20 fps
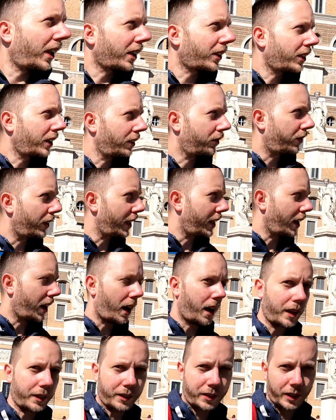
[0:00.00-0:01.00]
it actually really
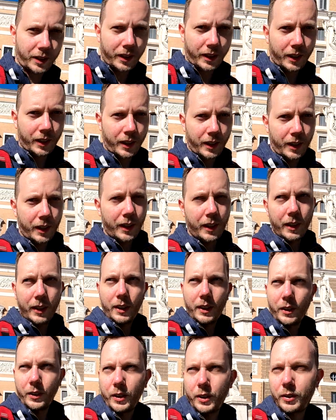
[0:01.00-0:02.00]
hot.
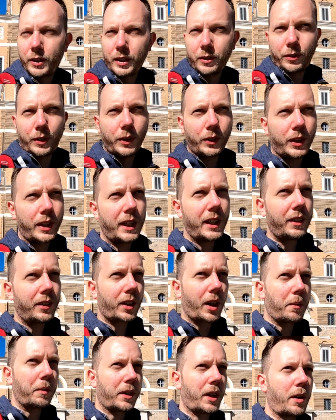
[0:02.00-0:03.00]
You know, you can feel the heat
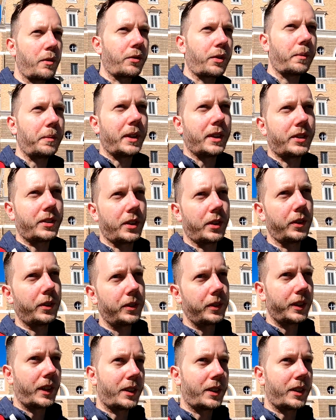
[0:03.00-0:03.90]
coming out from it. So